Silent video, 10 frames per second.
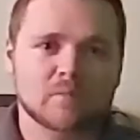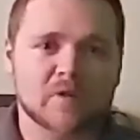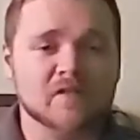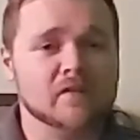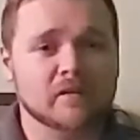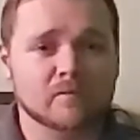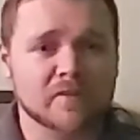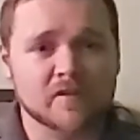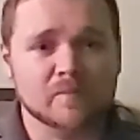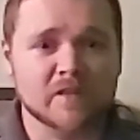Basically what
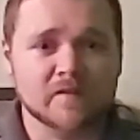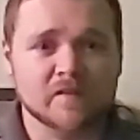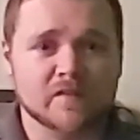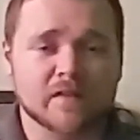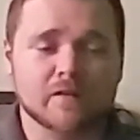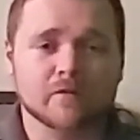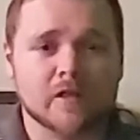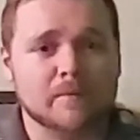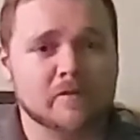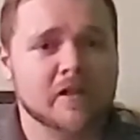this means is that those
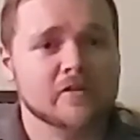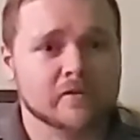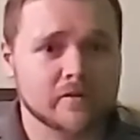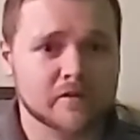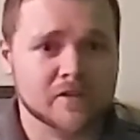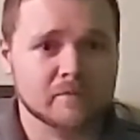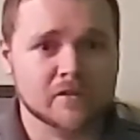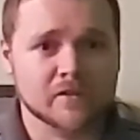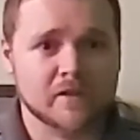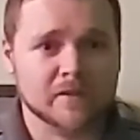computational units that we
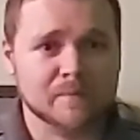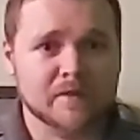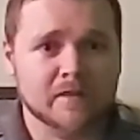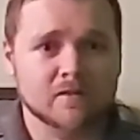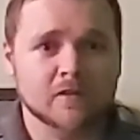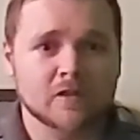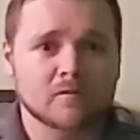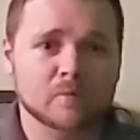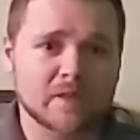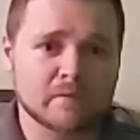just talked about
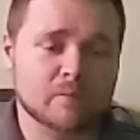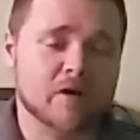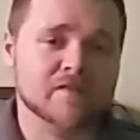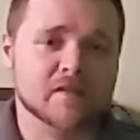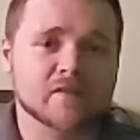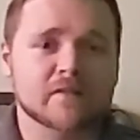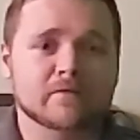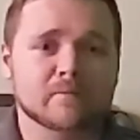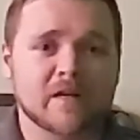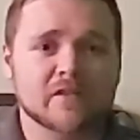will be able to process
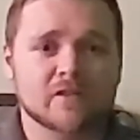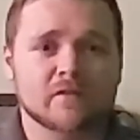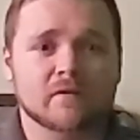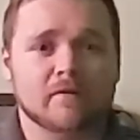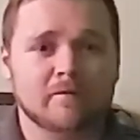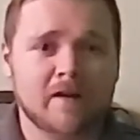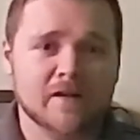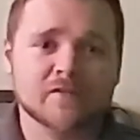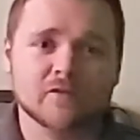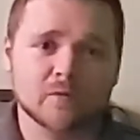information
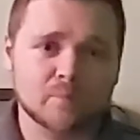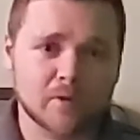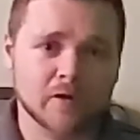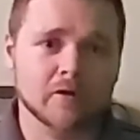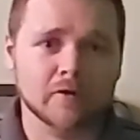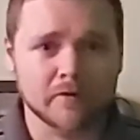faster per